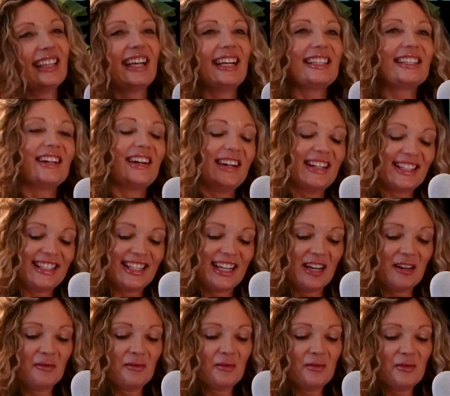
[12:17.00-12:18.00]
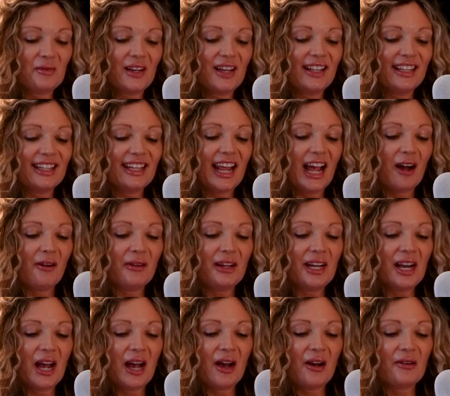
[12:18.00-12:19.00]
that's awesome. Well, now we
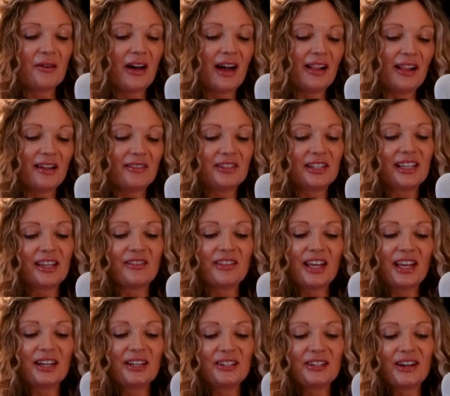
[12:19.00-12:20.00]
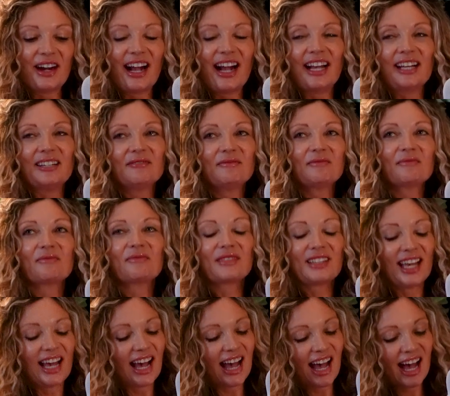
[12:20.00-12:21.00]
know. I'll have to give that a try.
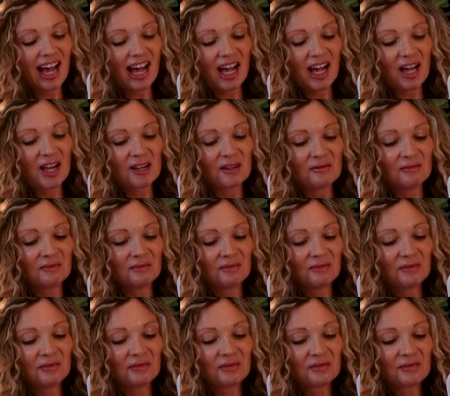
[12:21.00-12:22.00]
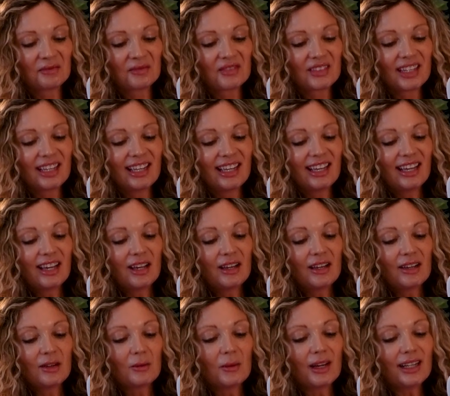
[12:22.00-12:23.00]
Um,
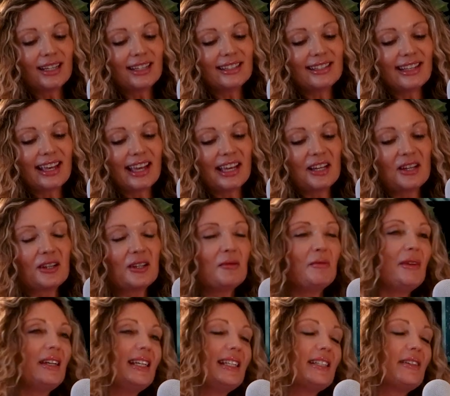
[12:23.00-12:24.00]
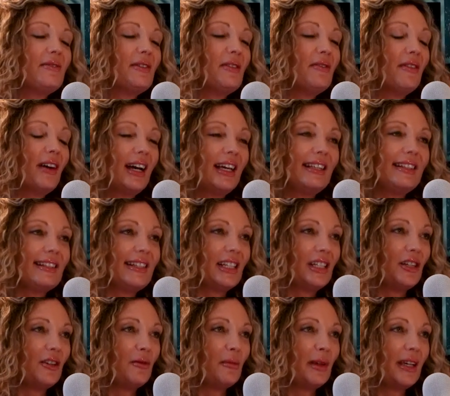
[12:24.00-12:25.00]
what is a good piece of advice
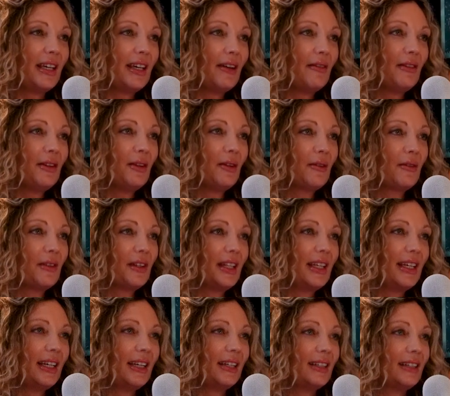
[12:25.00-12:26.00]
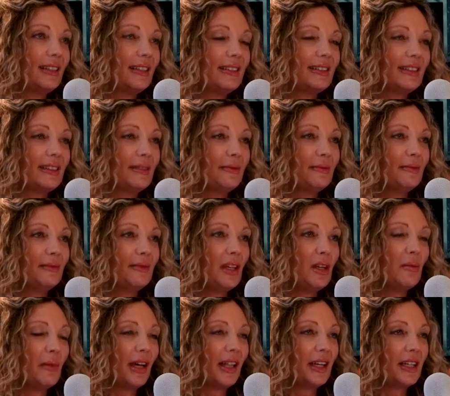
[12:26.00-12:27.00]
that you've been given over the years that you
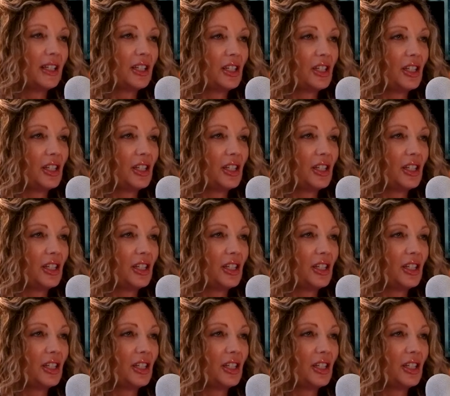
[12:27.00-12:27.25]
might like to